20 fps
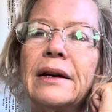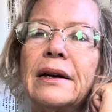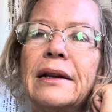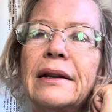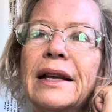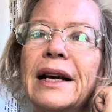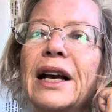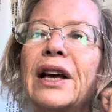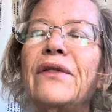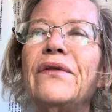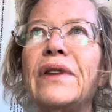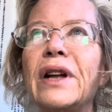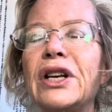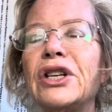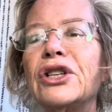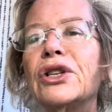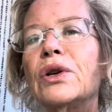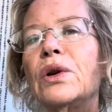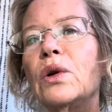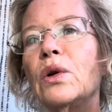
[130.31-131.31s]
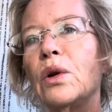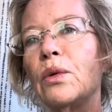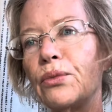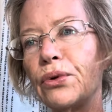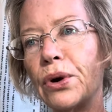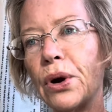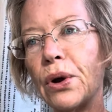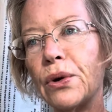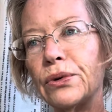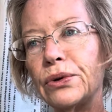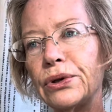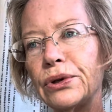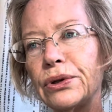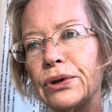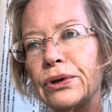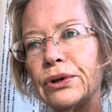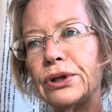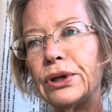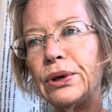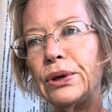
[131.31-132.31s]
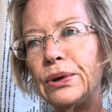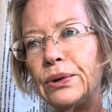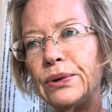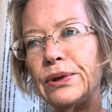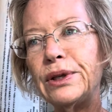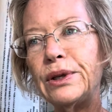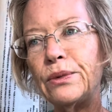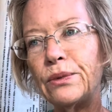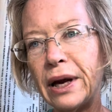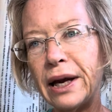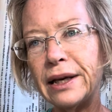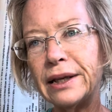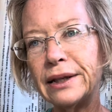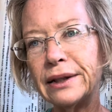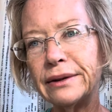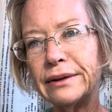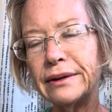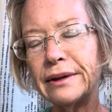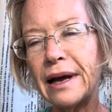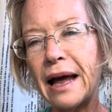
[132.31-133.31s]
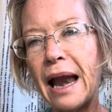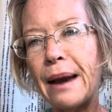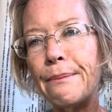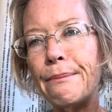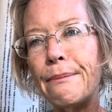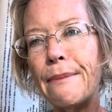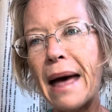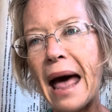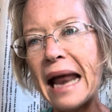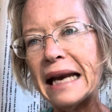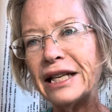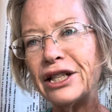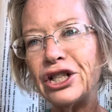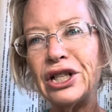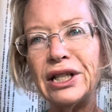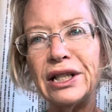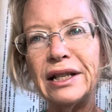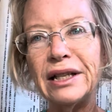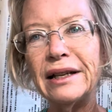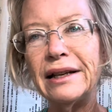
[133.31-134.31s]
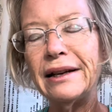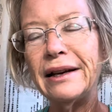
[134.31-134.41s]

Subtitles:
The conventional approach to losing weight and managing